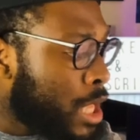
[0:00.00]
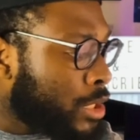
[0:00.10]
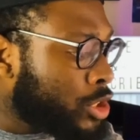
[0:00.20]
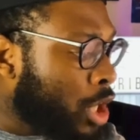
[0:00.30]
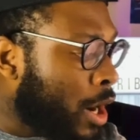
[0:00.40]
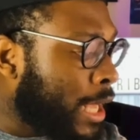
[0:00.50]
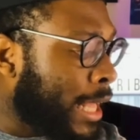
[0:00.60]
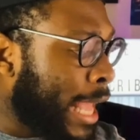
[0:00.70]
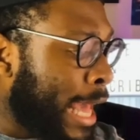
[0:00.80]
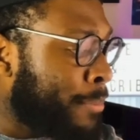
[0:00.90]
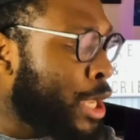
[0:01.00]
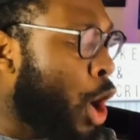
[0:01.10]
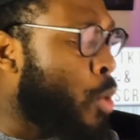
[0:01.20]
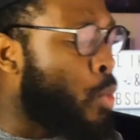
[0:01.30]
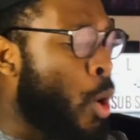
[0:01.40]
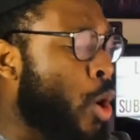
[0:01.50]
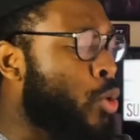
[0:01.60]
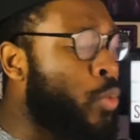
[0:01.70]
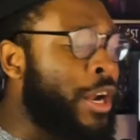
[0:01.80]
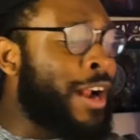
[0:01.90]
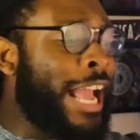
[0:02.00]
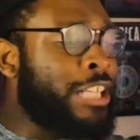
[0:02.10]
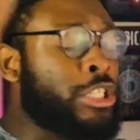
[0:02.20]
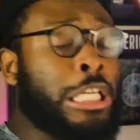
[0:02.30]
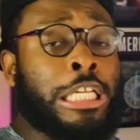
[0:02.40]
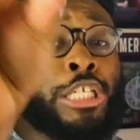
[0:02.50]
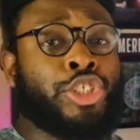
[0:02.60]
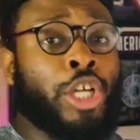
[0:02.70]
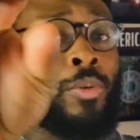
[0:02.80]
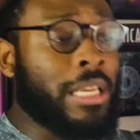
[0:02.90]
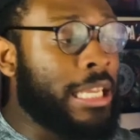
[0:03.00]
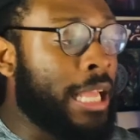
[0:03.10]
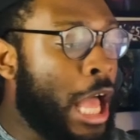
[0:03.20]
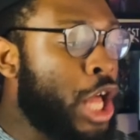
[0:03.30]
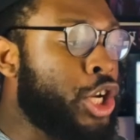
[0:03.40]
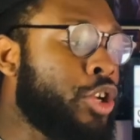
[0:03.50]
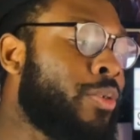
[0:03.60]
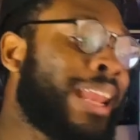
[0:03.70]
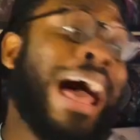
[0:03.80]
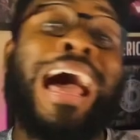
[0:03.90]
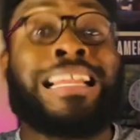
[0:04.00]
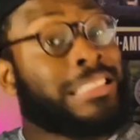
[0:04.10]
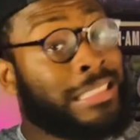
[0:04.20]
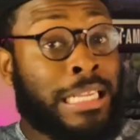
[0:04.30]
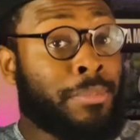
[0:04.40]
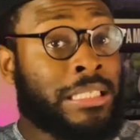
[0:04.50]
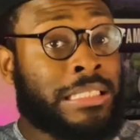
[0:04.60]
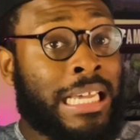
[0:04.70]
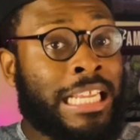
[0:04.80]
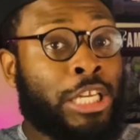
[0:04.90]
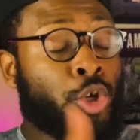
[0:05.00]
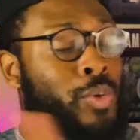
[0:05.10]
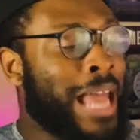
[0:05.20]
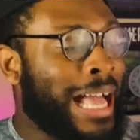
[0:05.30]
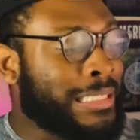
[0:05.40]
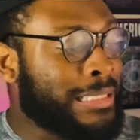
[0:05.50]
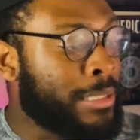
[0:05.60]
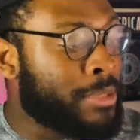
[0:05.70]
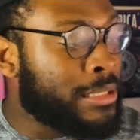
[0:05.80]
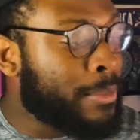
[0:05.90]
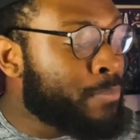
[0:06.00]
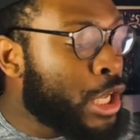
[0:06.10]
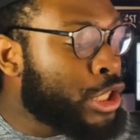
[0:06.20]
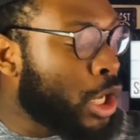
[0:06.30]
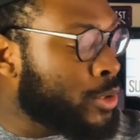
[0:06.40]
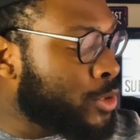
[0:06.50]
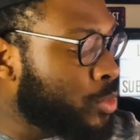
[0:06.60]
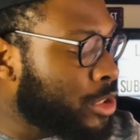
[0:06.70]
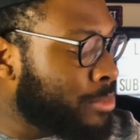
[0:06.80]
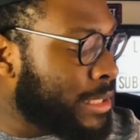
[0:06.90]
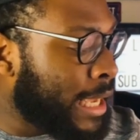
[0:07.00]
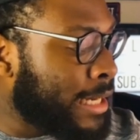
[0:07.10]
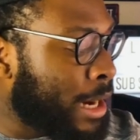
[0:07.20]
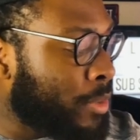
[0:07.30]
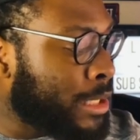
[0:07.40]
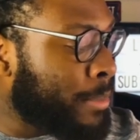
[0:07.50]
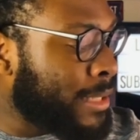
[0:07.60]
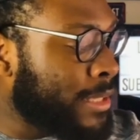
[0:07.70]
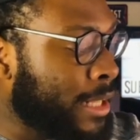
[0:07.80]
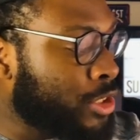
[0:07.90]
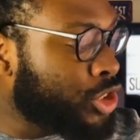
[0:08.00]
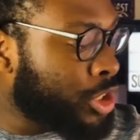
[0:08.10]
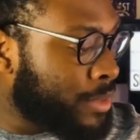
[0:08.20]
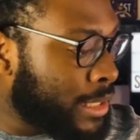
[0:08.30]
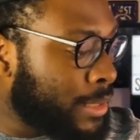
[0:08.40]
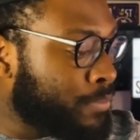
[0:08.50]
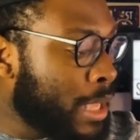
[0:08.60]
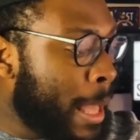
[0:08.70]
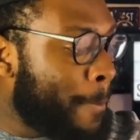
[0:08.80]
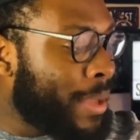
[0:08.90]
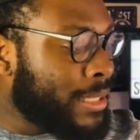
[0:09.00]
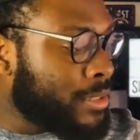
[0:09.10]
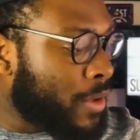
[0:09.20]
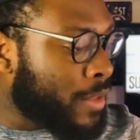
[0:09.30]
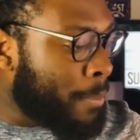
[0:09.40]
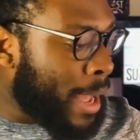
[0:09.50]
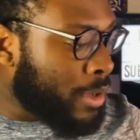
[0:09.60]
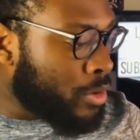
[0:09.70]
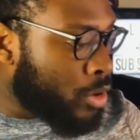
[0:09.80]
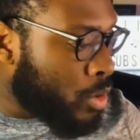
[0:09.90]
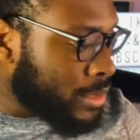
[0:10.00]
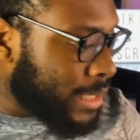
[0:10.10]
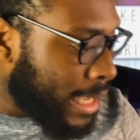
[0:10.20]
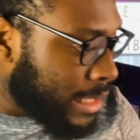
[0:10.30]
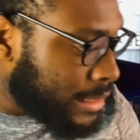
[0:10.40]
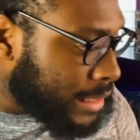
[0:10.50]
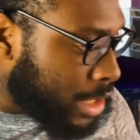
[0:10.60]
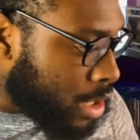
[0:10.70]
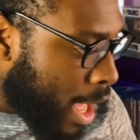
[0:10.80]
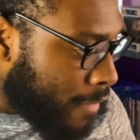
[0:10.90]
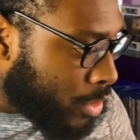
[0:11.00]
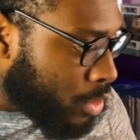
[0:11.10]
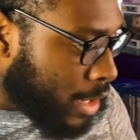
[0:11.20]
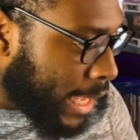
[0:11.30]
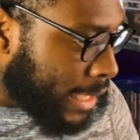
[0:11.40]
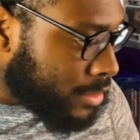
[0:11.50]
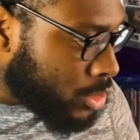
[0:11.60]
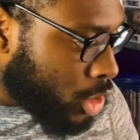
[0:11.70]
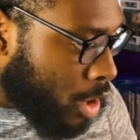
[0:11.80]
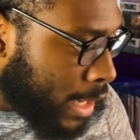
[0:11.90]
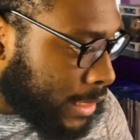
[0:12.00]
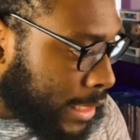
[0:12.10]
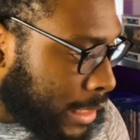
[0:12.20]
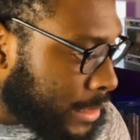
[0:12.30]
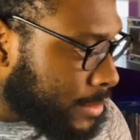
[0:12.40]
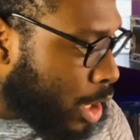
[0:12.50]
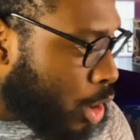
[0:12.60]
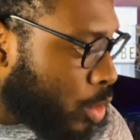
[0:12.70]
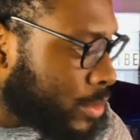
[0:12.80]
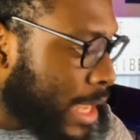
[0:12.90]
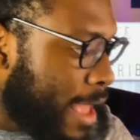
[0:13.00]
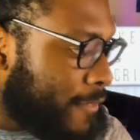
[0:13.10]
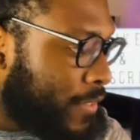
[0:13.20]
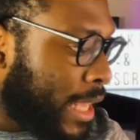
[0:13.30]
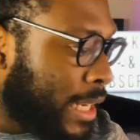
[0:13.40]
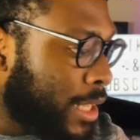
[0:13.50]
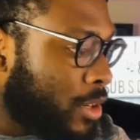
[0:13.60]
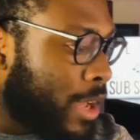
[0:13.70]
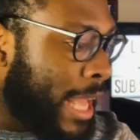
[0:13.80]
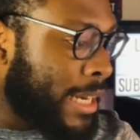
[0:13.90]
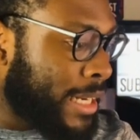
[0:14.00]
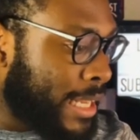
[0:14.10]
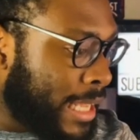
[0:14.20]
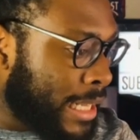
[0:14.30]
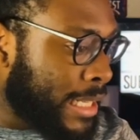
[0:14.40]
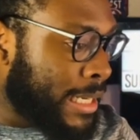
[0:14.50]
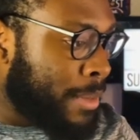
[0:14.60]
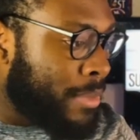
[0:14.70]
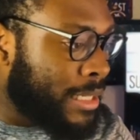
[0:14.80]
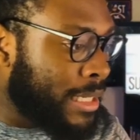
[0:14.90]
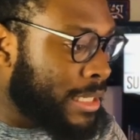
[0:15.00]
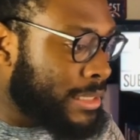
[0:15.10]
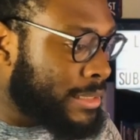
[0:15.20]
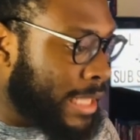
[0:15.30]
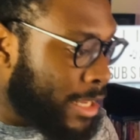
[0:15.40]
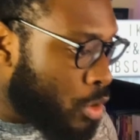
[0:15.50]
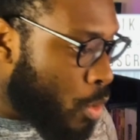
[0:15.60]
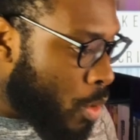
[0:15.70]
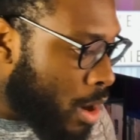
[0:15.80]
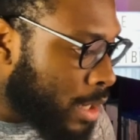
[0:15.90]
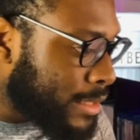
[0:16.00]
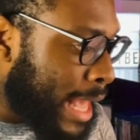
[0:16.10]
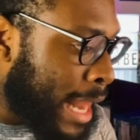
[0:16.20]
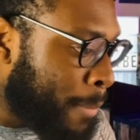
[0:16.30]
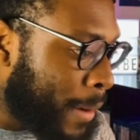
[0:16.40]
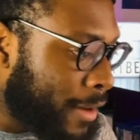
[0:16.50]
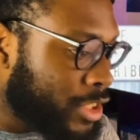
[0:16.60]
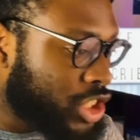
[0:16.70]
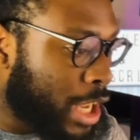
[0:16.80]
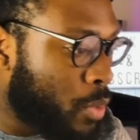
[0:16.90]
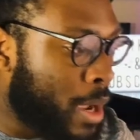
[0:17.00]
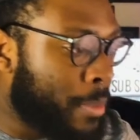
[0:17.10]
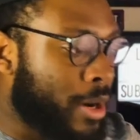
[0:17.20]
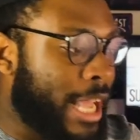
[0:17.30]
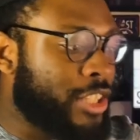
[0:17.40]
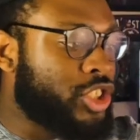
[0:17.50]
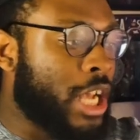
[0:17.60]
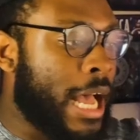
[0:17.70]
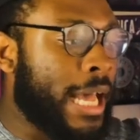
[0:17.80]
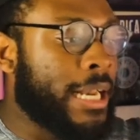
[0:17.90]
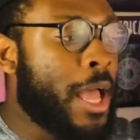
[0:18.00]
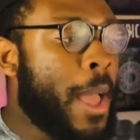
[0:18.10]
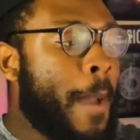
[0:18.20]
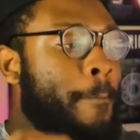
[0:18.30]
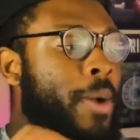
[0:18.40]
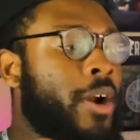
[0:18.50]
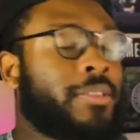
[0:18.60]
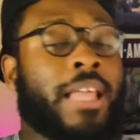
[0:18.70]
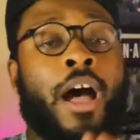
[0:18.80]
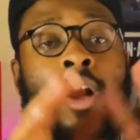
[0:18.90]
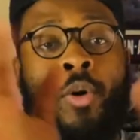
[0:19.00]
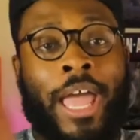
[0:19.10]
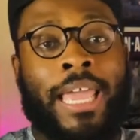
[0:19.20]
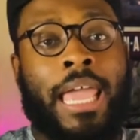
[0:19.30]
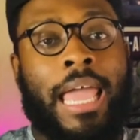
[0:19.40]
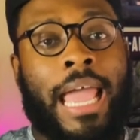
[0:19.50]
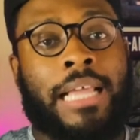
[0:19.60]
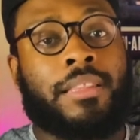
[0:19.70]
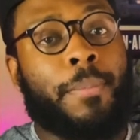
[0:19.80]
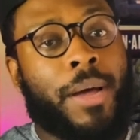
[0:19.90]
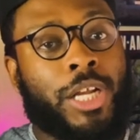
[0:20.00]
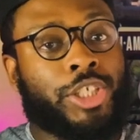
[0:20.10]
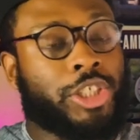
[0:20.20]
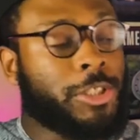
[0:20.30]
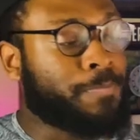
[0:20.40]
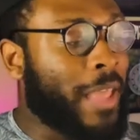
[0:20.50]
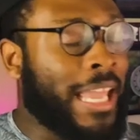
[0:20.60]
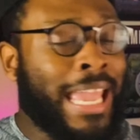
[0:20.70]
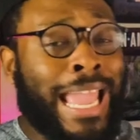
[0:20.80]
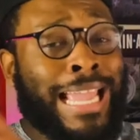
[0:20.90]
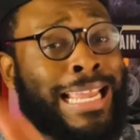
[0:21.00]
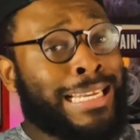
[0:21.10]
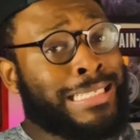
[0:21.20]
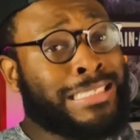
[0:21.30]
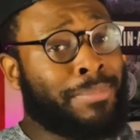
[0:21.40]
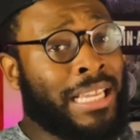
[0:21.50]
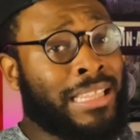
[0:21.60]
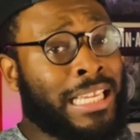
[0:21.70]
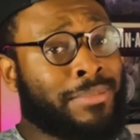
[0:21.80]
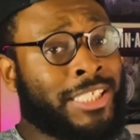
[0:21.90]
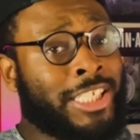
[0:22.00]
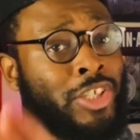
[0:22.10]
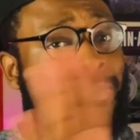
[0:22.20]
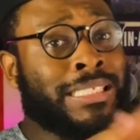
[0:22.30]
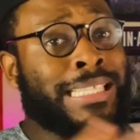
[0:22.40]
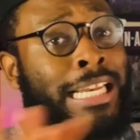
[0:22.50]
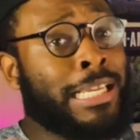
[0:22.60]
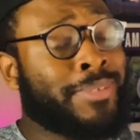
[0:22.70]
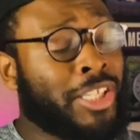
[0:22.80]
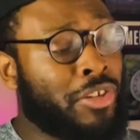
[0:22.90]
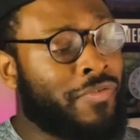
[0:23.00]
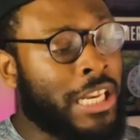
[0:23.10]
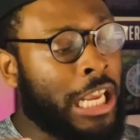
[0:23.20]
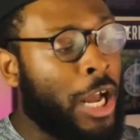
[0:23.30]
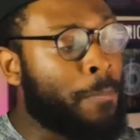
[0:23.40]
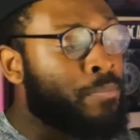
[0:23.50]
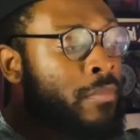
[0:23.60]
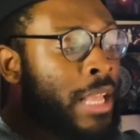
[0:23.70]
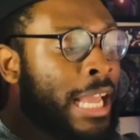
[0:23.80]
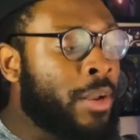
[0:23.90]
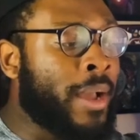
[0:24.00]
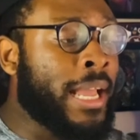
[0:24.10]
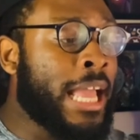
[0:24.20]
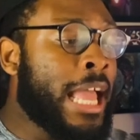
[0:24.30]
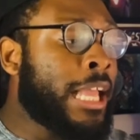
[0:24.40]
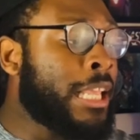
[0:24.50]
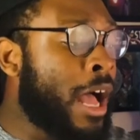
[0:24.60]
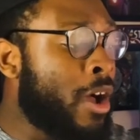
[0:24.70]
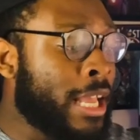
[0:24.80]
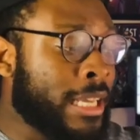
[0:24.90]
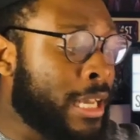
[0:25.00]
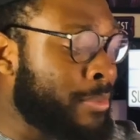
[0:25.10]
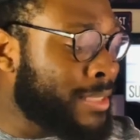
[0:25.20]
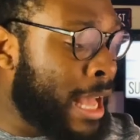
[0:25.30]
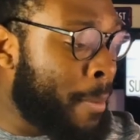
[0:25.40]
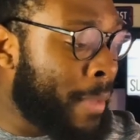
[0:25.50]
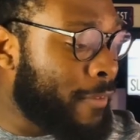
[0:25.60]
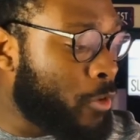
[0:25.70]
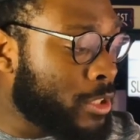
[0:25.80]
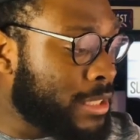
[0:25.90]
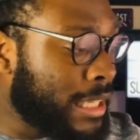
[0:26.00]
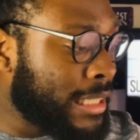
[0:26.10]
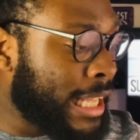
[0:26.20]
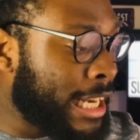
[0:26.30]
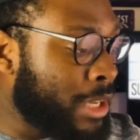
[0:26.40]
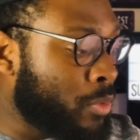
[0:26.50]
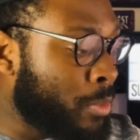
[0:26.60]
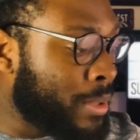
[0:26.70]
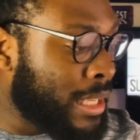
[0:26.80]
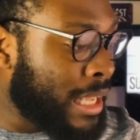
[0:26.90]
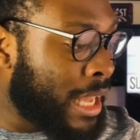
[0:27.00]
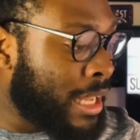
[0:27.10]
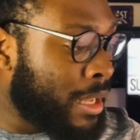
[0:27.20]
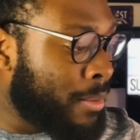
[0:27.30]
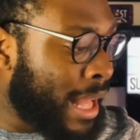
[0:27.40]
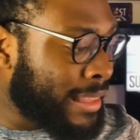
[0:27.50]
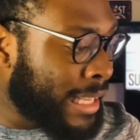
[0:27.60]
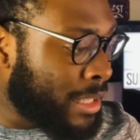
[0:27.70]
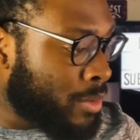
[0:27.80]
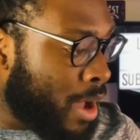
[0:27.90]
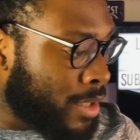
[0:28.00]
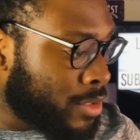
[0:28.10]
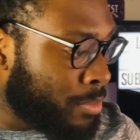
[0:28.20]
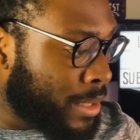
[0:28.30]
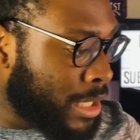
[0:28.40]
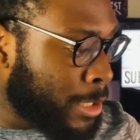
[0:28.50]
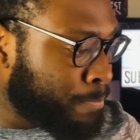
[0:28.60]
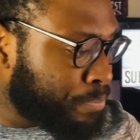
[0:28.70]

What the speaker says: Starring Academy Award winner Angelina Jolie. New Line Cinemas, honey. New Line Cinemas. Those Who Wish Me Dead, directed by Taylor Sheridan. Based on the Michael Cortez novel and starring Nicholas Hoult, Finn Little, Aiden Gillen, Medina Senghore, Tyler Perry, Jake Weber, and John Bernthal, aka The Punisher, aka he needs to be in the MCU, but this ain't an MCU video. Anyway, y'all, it comes out May 14th, and it will be, I think it will also be